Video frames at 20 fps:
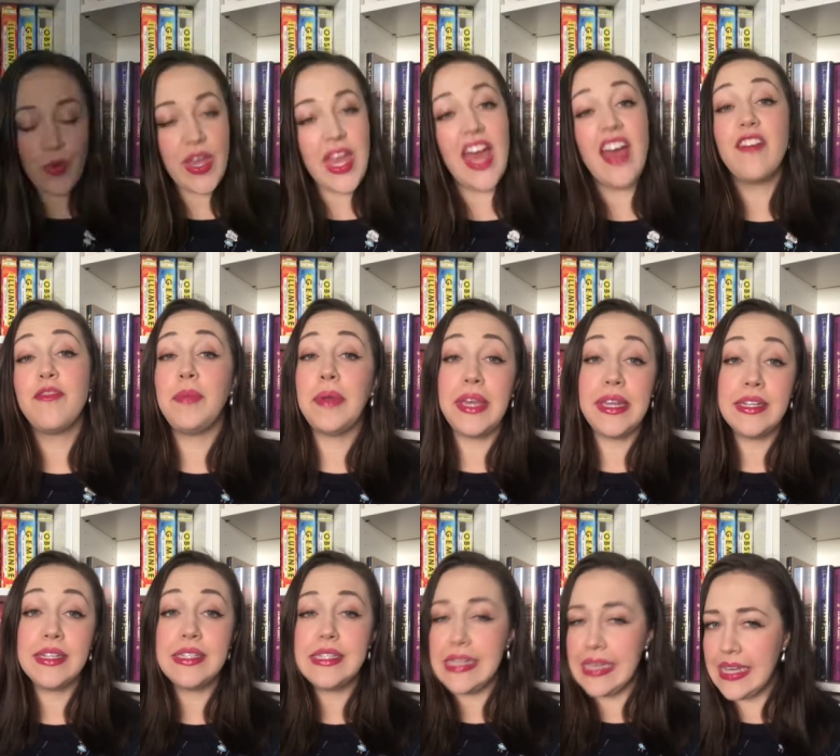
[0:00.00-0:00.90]
we have
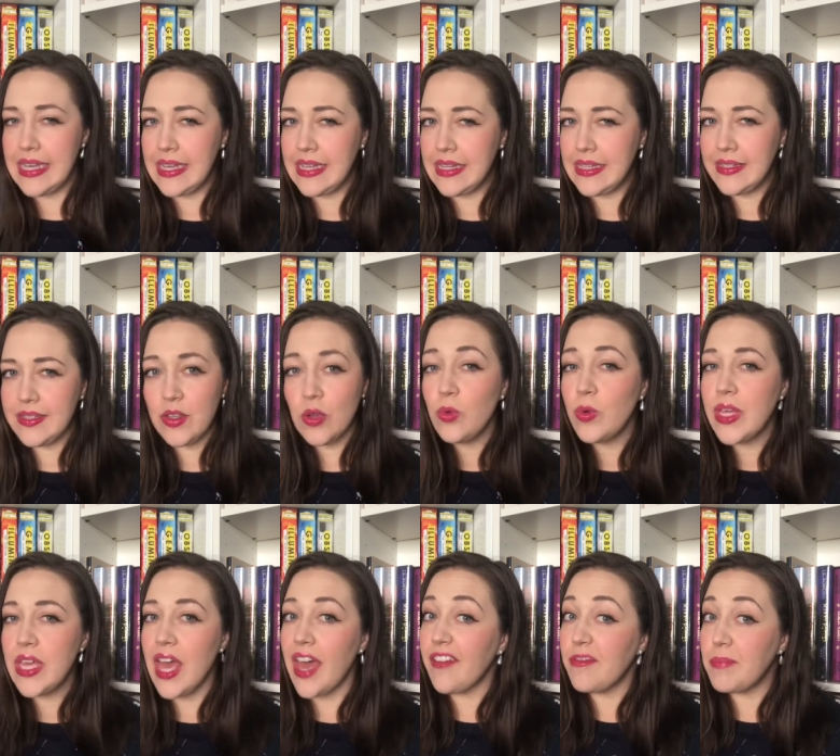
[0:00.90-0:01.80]
been teased,
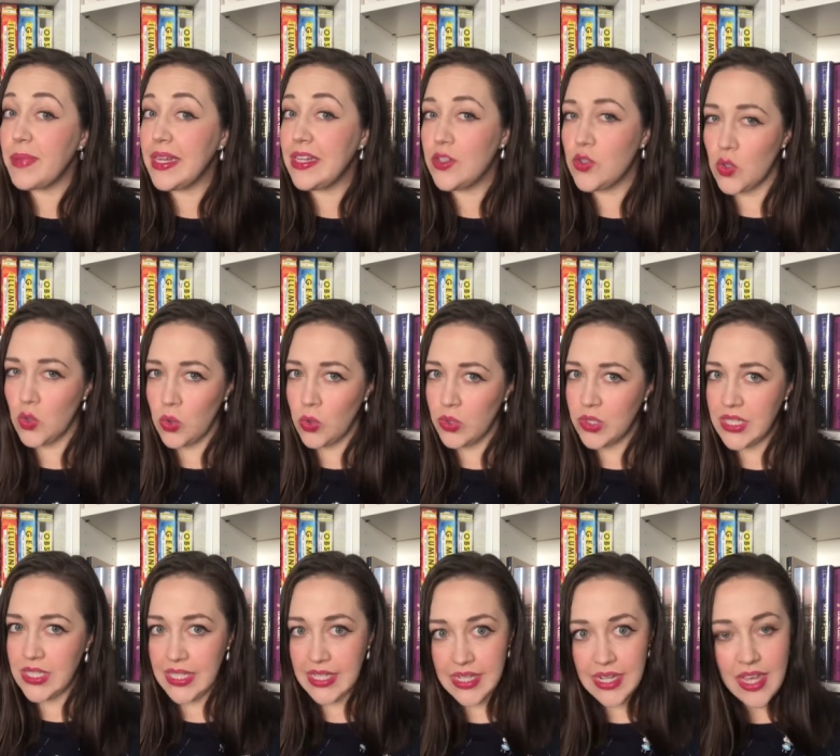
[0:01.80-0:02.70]
we have been
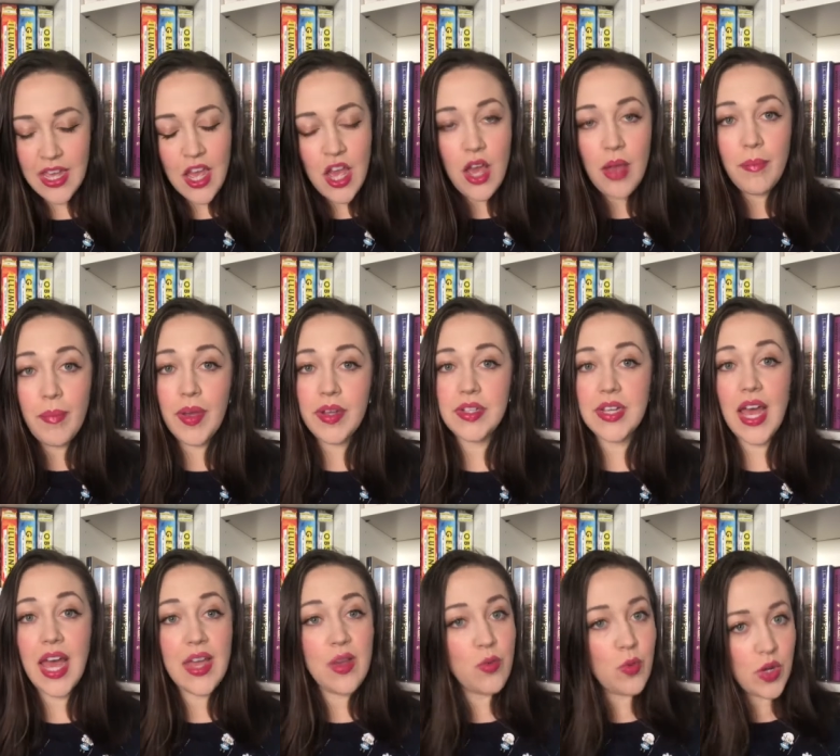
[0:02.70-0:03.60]
taunted, but
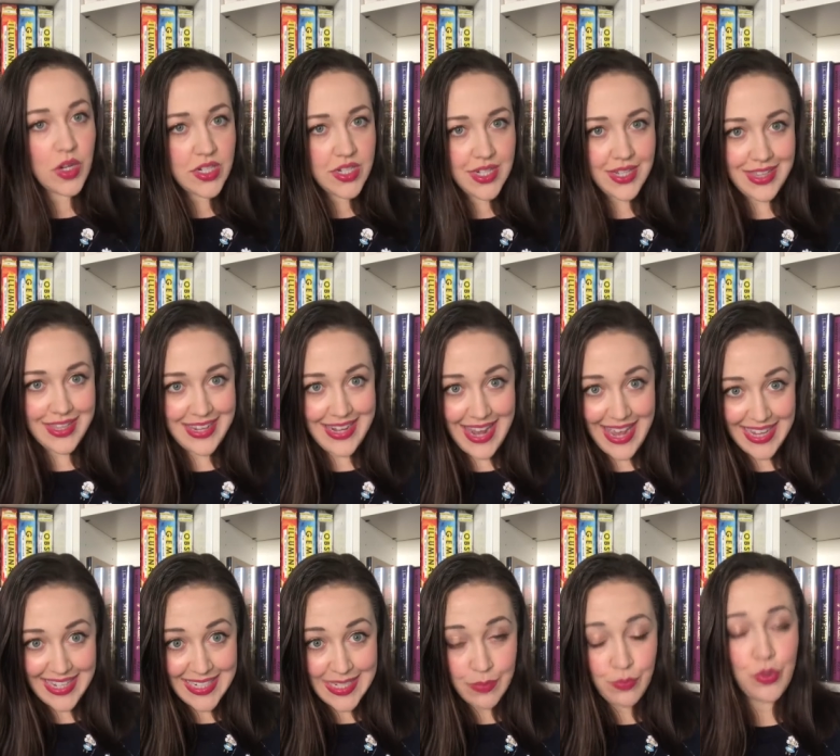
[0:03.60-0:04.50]
I want the
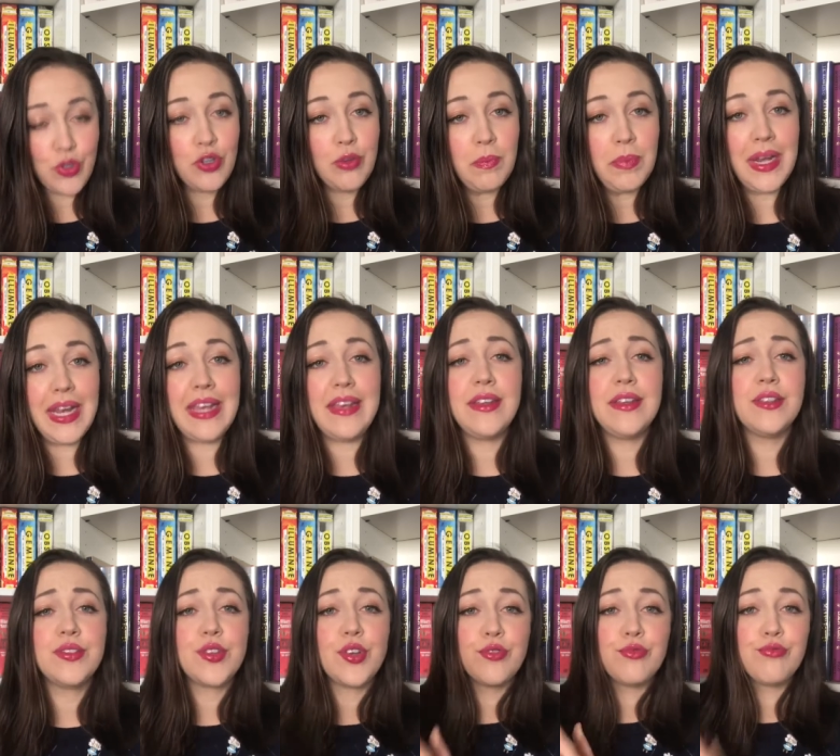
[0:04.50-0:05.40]
next book,
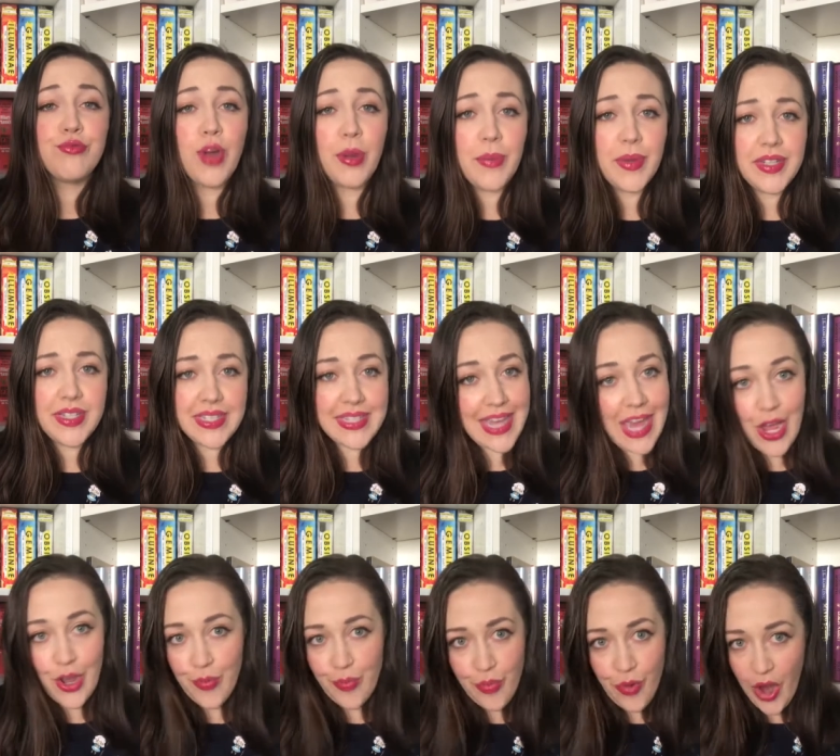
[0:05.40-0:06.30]
please, Robert
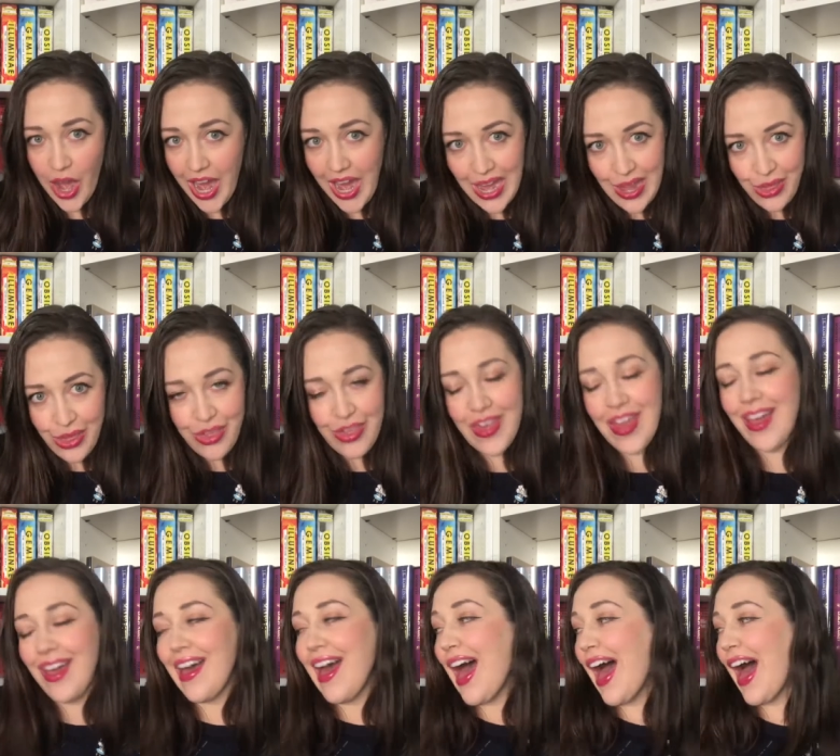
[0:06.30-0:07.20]
Galbraith,
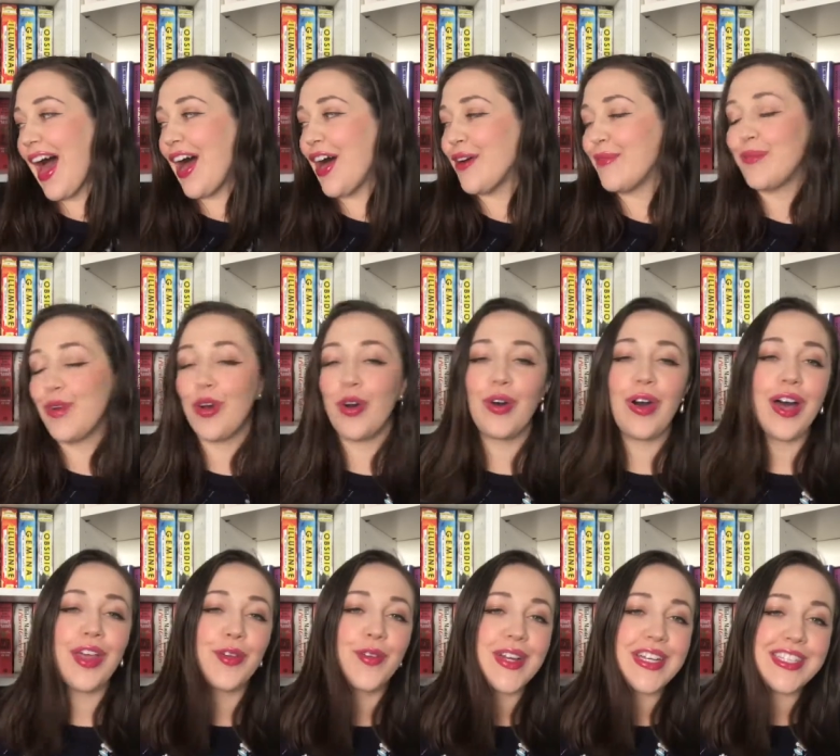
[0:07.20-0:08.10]
um, or
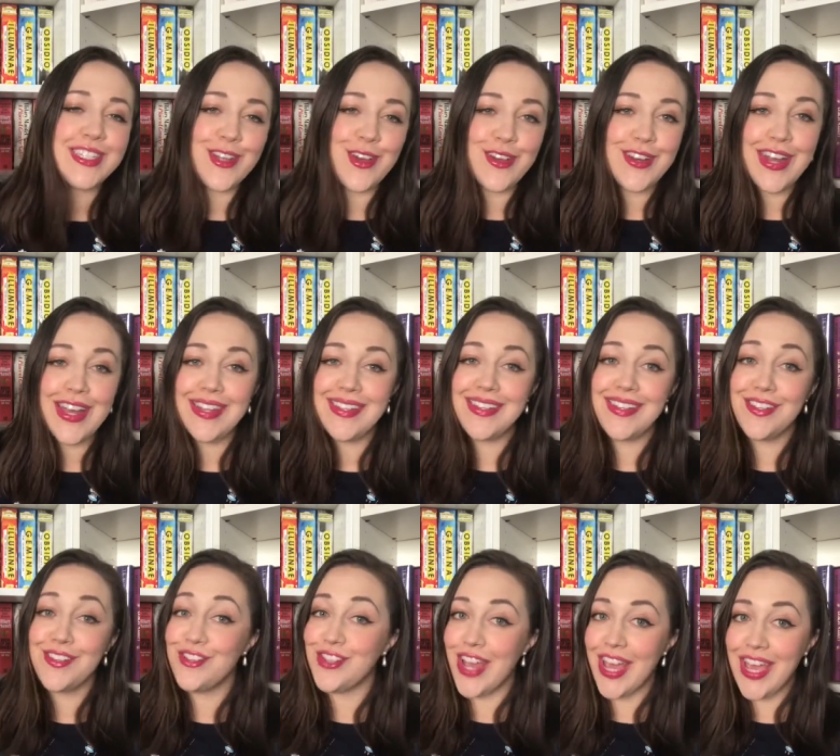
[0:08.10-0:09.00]
otherwise known as
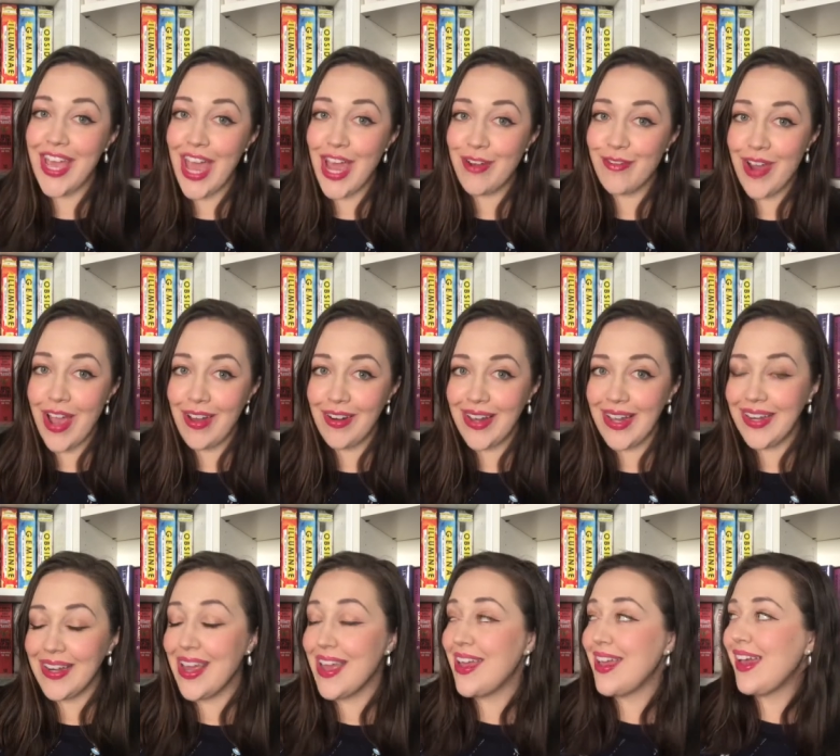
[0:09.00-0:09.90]
J.K.
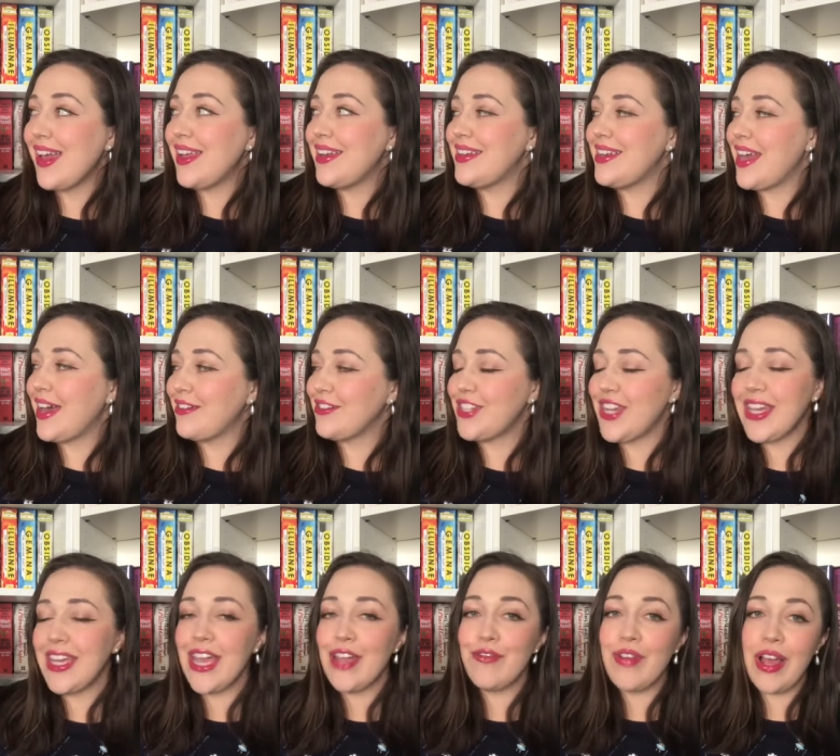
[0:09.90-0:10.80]
Rowling. Now,
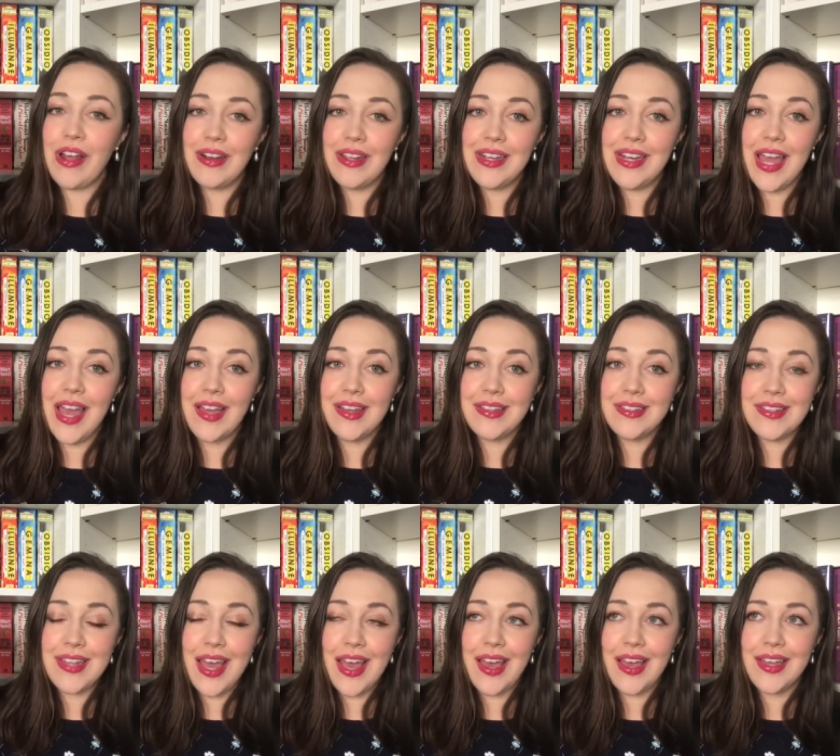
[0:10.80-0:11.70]
J.K. Rowling
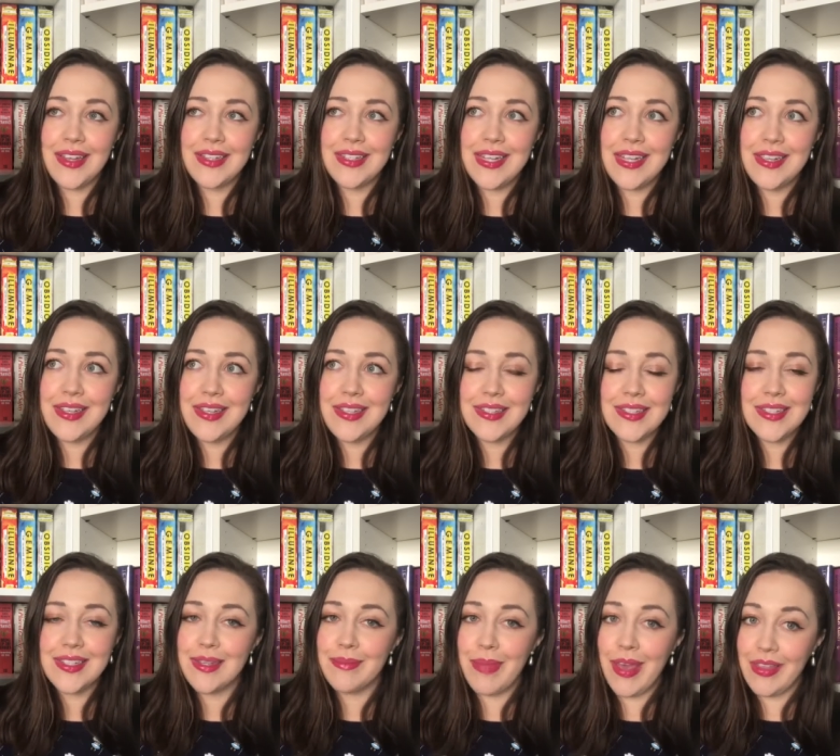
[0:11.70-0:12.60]
has uh, teased
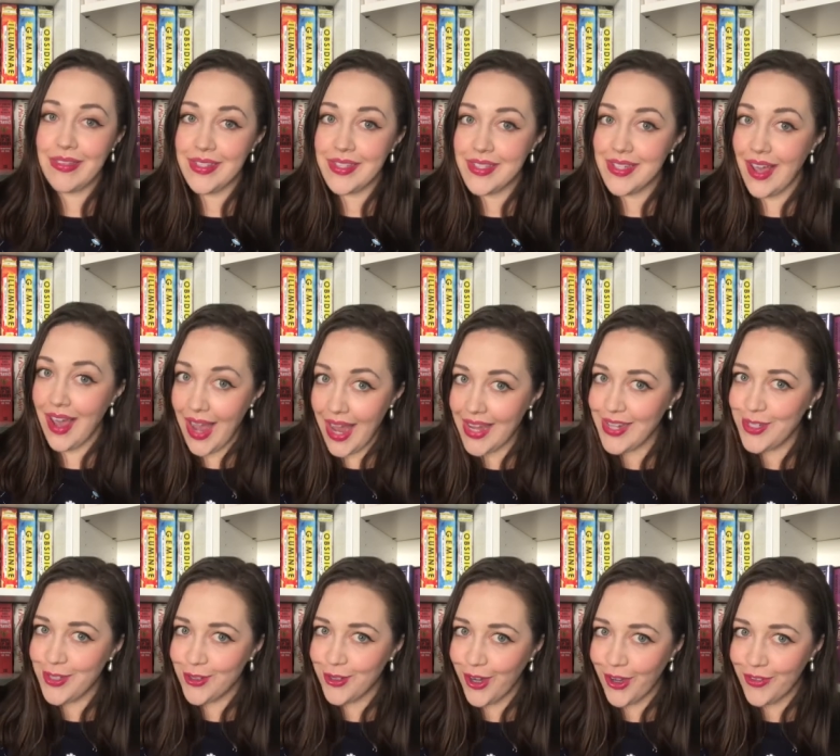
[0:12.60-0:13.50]
us about the
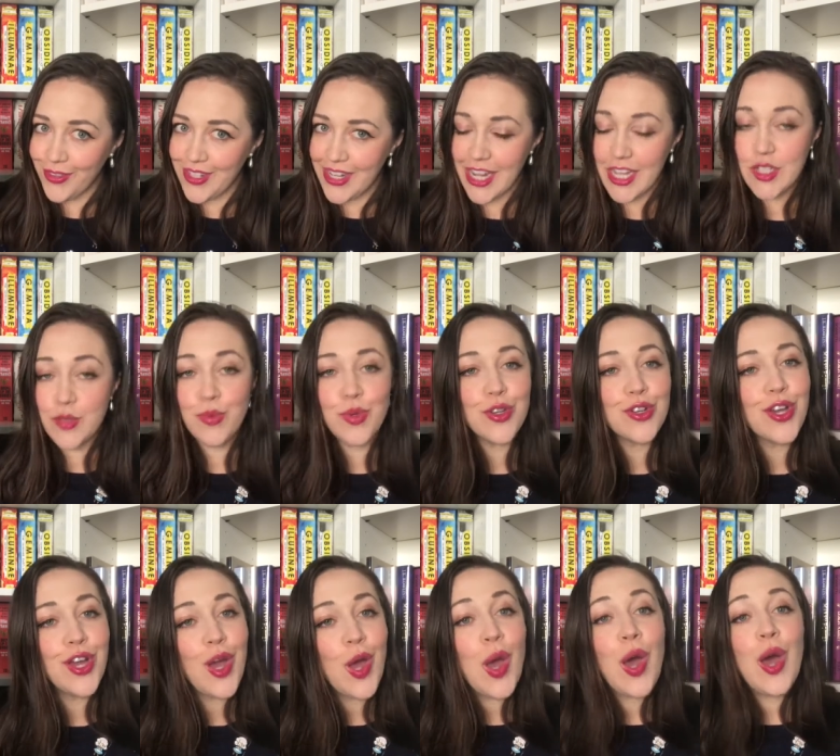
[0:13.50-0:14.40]
title of the next book,